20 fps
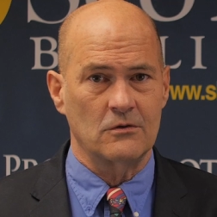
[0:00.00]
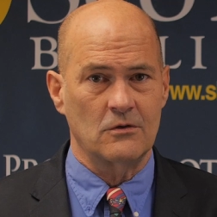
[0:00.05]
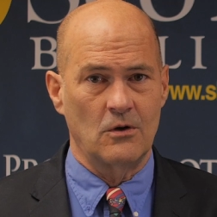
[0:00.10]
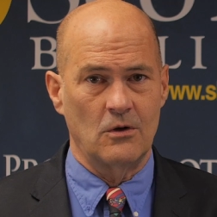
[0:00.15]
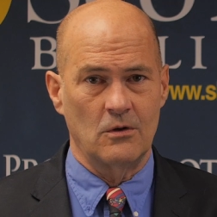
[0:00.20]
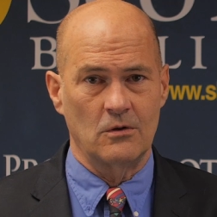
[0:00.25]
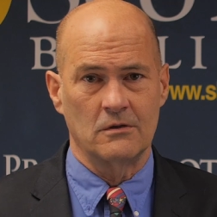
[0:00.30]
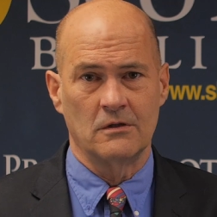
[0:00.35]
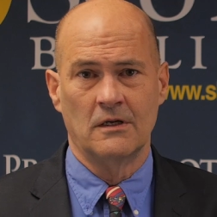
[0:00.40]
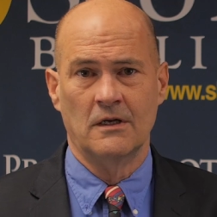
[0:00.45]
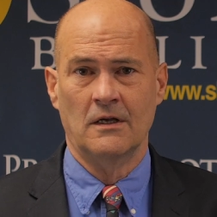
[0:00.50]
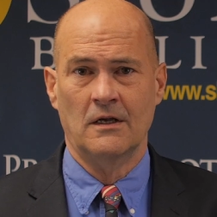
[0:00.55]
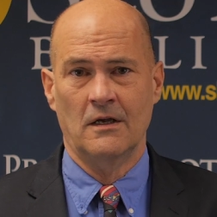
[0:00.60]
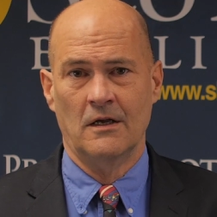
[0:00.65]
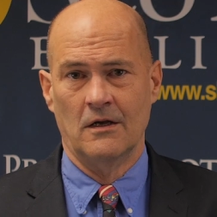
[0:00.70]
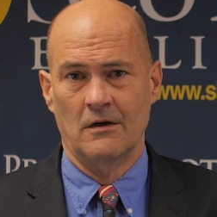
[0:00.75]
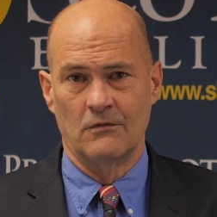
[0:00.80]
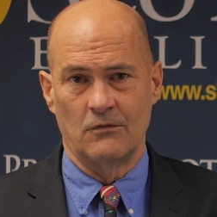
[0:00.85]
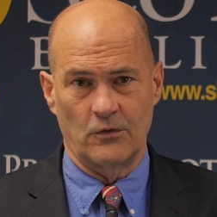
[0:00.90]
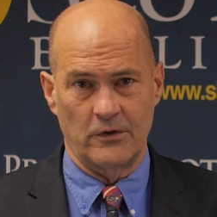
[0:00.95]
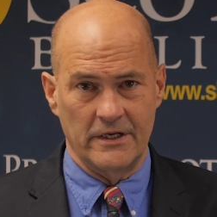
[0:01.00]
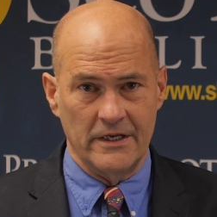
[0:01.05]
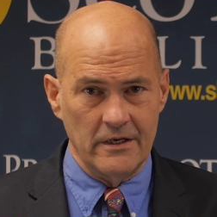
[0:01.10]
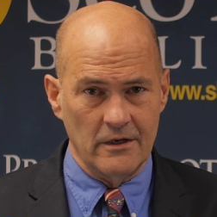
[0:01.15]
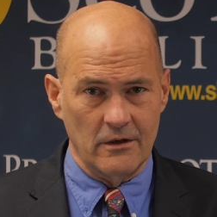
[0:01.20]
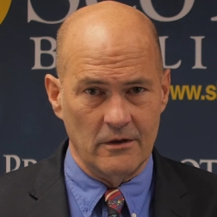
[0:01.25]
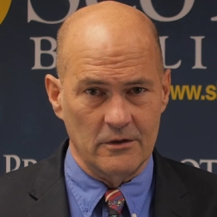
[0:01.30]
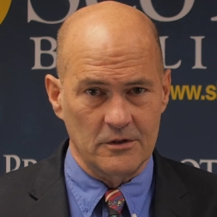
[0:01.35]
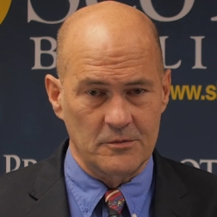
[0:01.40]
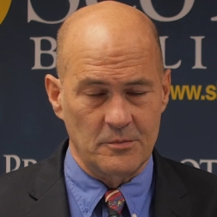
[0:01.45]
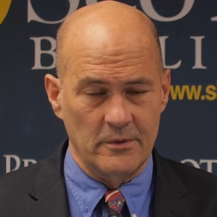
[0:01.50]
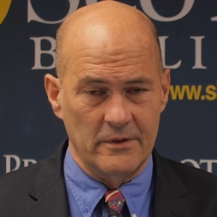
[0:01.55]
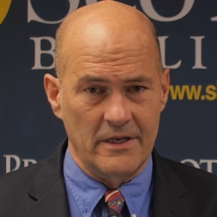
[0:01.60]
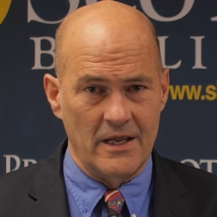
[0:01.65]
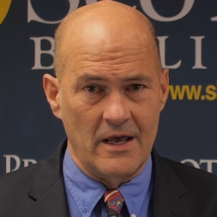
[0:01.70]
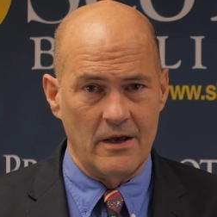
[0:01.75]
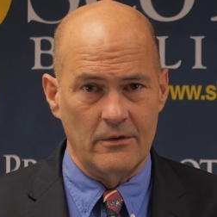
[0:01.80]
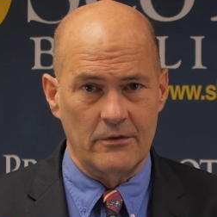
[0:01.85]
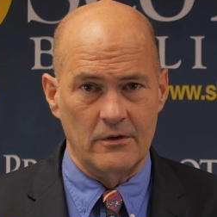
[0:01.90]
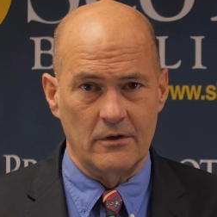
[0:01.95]
gold for years, but
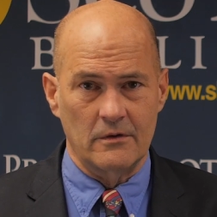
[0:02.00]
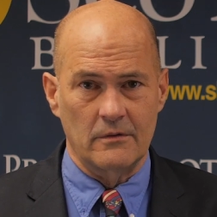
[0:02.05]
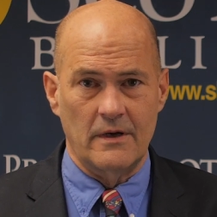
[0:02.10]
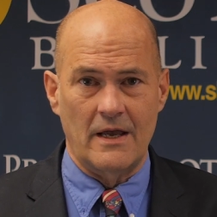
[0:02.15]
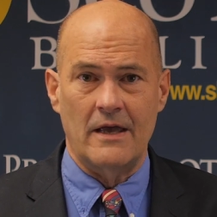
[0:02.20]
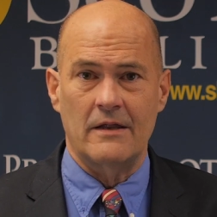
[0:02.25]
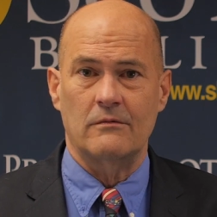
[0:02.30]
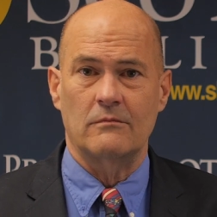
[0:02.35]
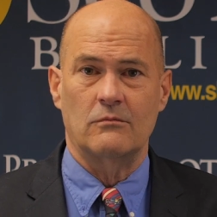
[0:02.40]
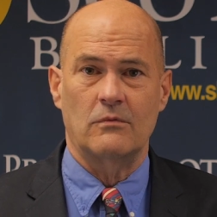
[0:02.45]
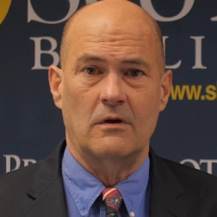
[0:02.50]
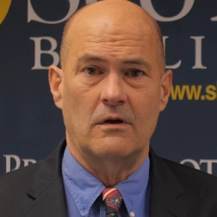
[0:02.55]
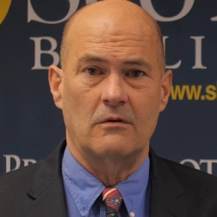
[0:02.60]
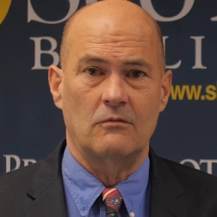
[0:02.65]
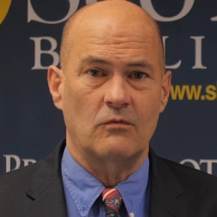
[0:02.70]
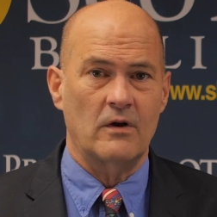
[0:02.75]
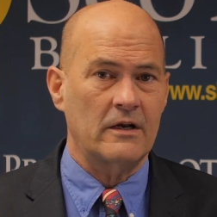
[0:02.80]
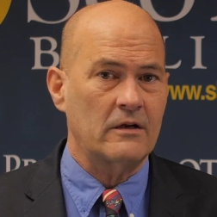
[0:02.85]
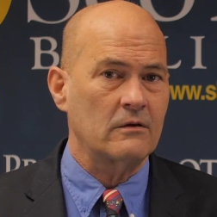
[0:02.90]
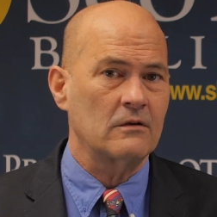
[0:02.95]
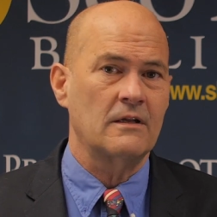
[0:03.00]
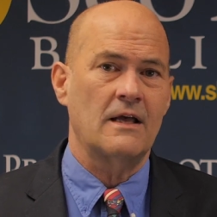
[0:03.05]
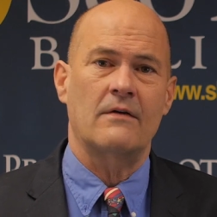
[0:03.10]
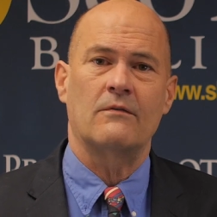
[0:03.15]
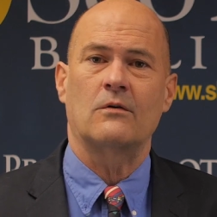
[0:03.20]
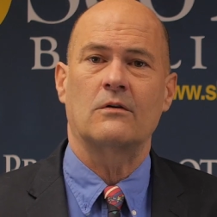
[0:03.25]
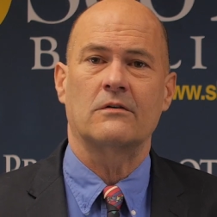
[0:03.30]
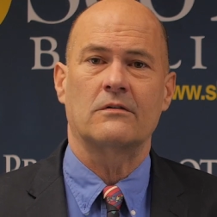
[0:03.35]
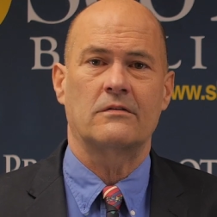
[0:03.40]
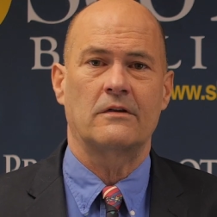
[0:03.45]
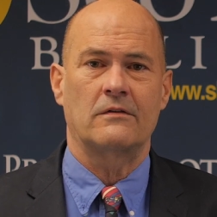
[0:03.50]
now they're at, at record levels.